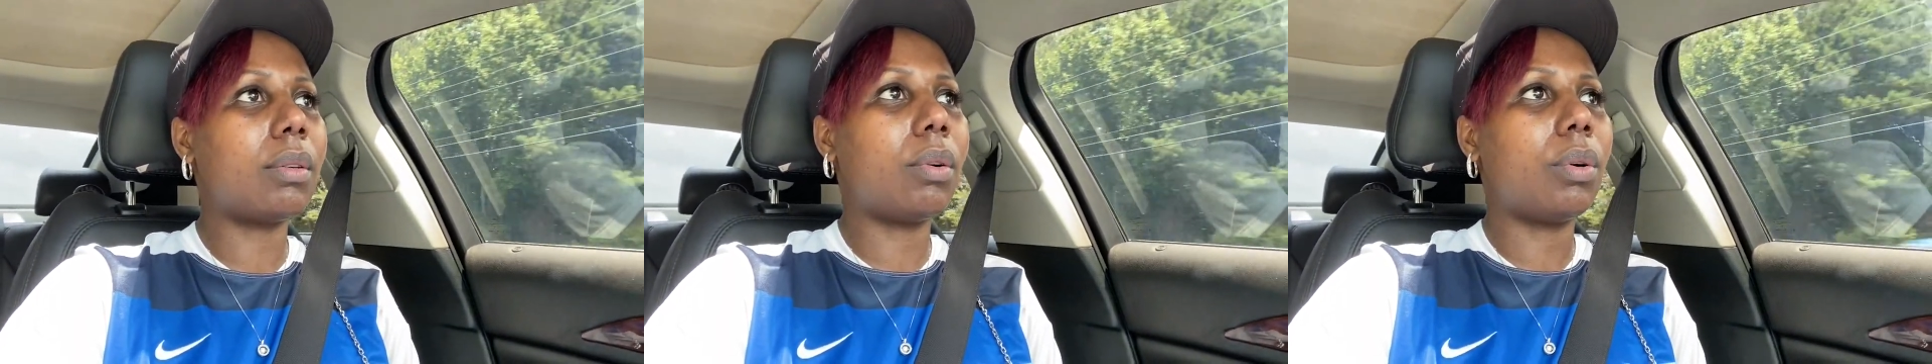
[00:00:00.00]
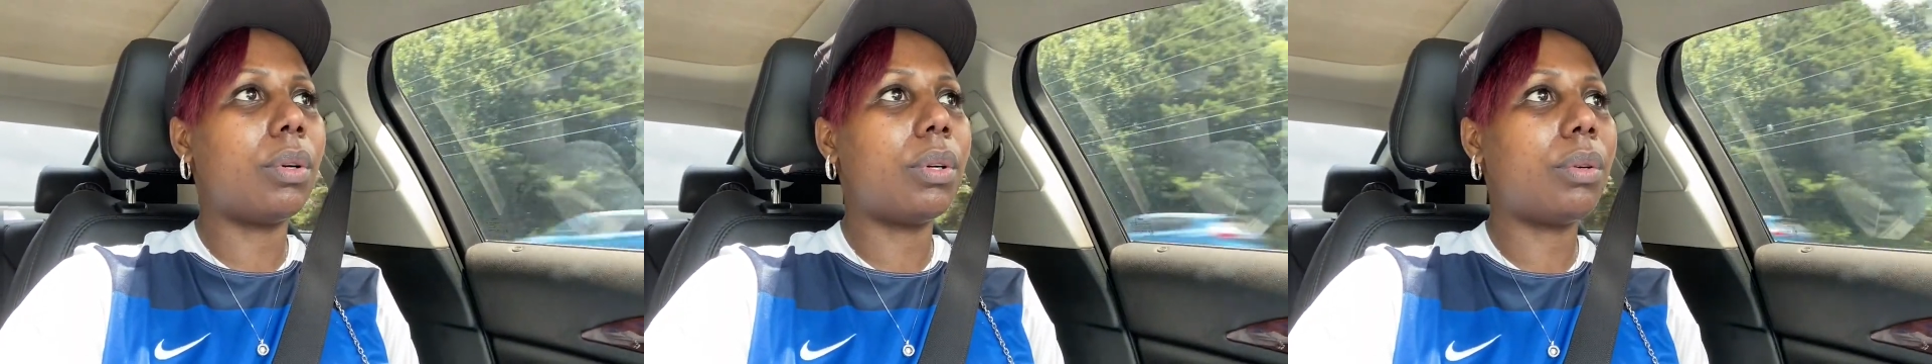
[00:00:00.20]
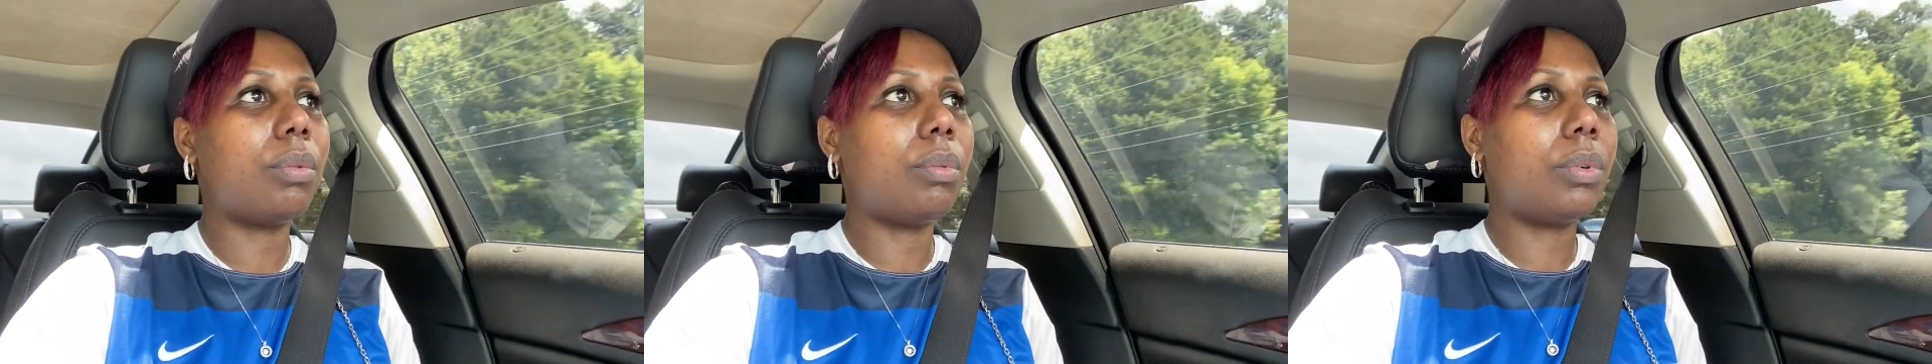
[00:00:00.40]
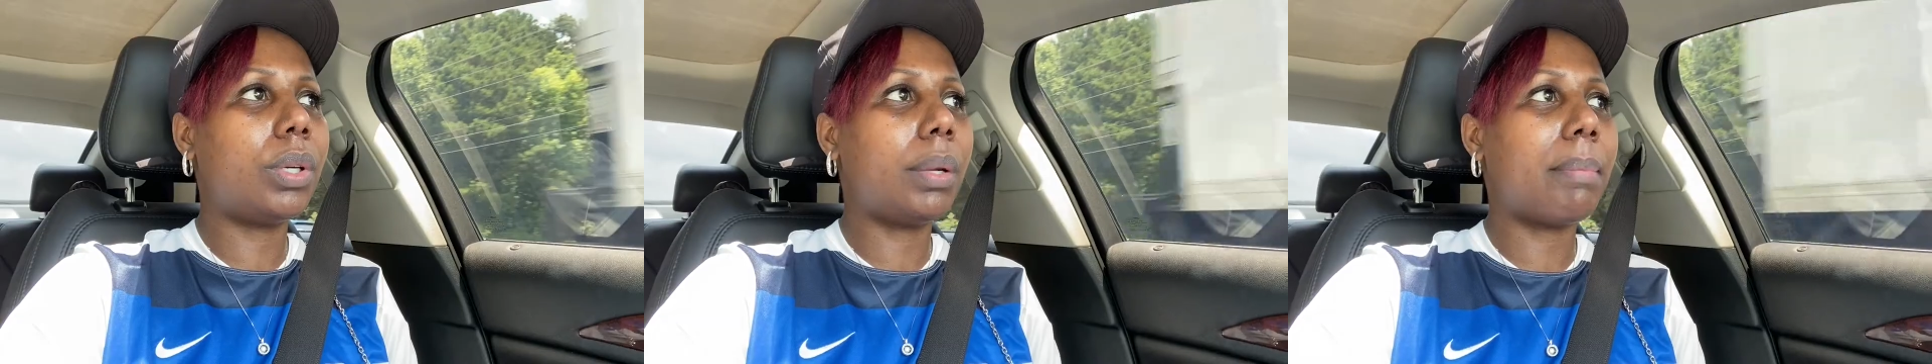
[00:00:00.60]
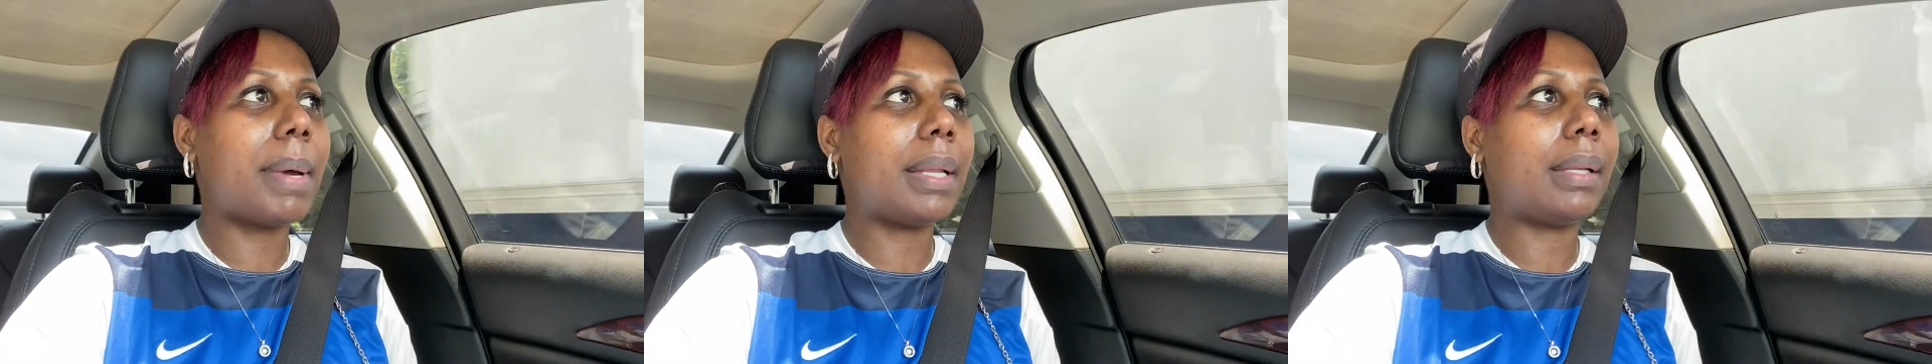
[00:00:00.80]
or
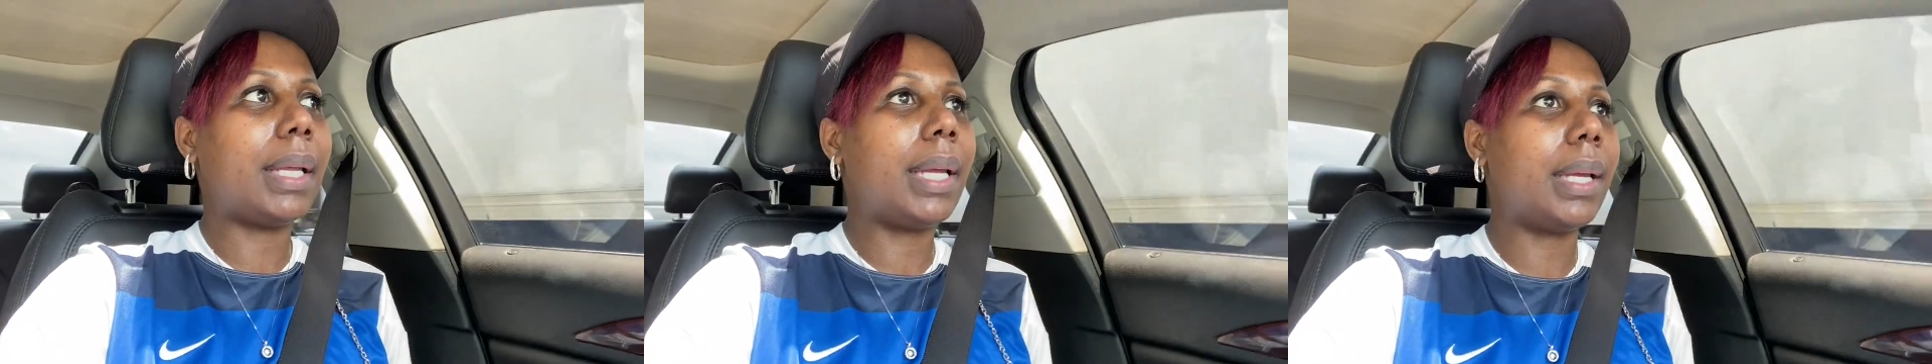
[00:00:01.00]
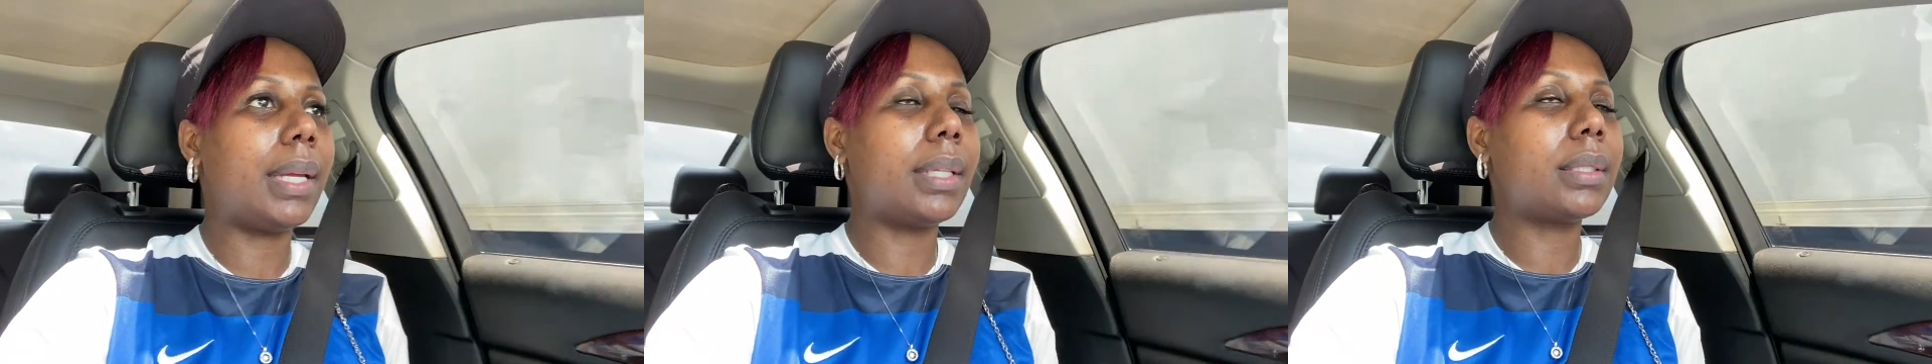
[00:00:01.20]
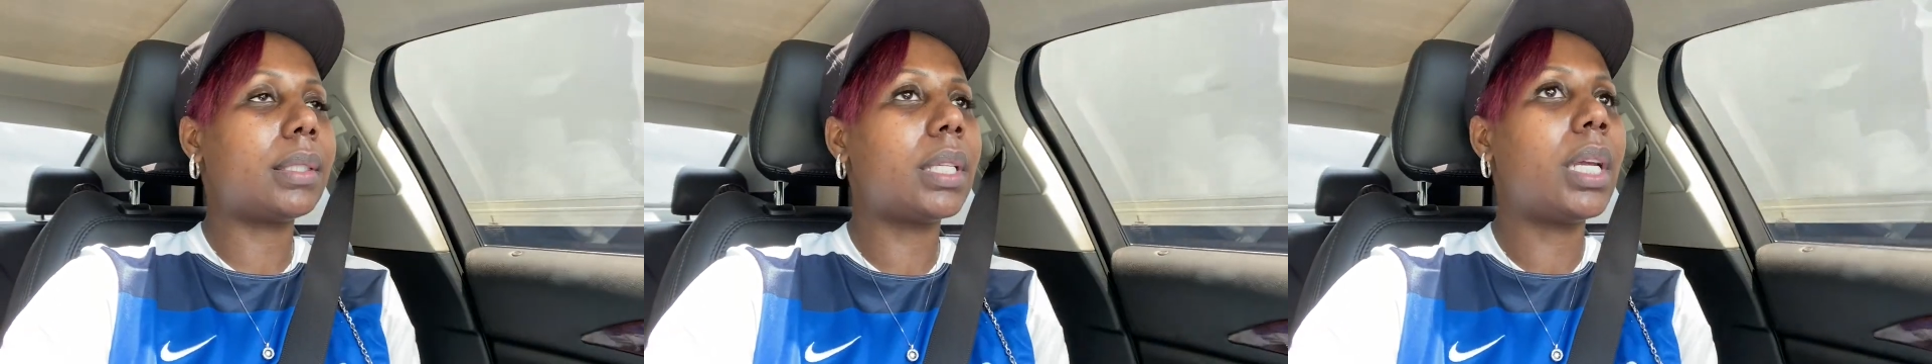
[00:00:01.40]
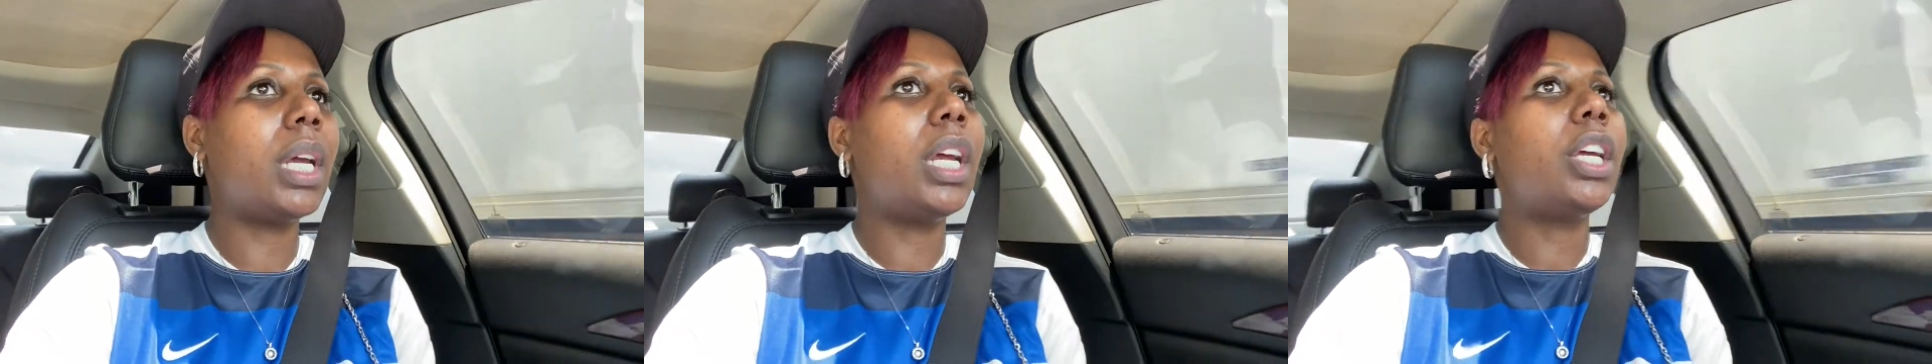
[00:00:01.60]
in my legs.